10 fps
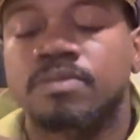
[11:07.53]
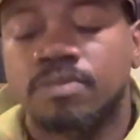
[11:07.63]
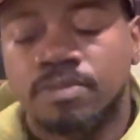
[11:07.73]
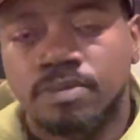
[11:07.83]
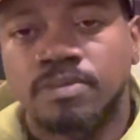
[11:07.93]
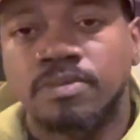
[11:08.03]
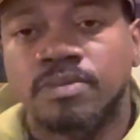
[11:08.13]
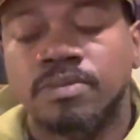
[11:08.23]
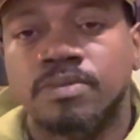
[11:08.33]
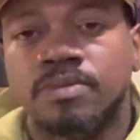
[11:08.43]

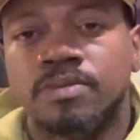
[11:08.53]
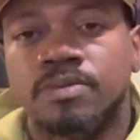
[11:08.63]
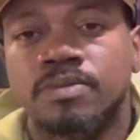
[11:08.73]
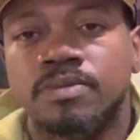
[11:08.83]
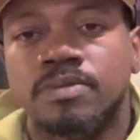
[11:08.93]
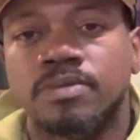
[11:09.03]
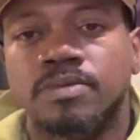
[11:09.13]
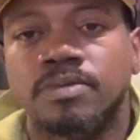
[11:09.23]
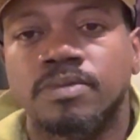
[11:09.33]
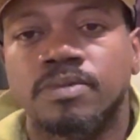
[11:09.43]

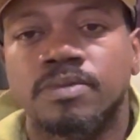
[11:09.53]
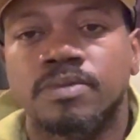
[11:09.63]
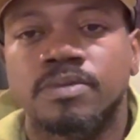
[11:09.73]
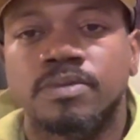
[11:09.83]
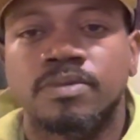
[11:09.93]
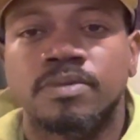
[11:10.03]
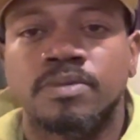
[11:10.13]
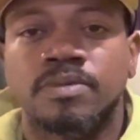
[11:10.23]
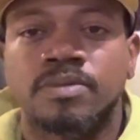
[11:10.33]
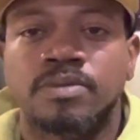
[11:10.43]

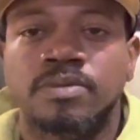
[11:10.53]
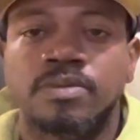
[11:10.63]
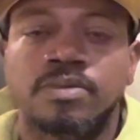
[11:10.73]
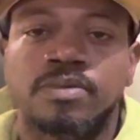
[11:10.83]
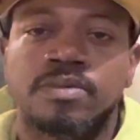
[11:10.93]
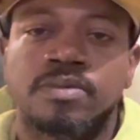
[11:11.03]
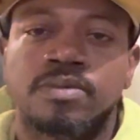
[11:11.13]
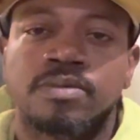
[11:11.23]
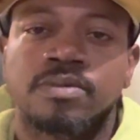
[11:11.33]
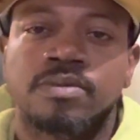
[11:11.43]

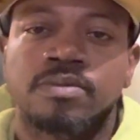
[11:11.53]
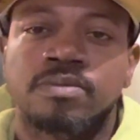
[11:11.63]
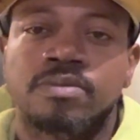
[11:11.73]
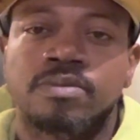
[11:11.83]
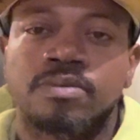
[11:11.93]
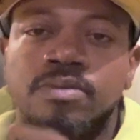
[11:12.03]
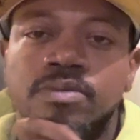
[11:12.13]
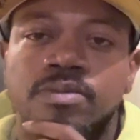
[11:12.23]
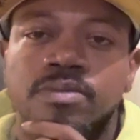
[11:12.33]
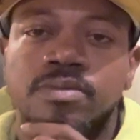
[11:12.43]

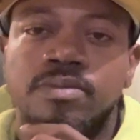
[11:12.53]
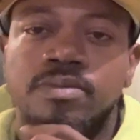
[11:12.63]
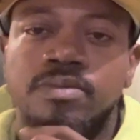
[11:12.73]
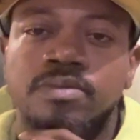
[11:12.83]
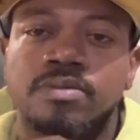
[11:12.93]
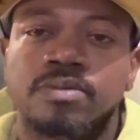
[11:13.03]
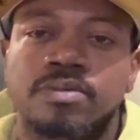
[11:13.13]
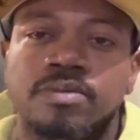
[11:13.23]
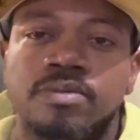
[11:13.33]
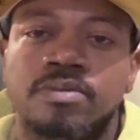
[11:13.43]

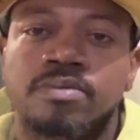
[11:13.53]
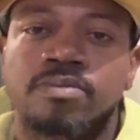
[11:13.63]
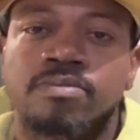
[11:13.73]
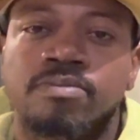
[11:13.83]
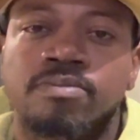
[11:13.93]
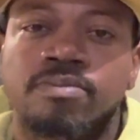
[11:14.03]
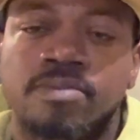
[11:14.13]
This person isn't speaking.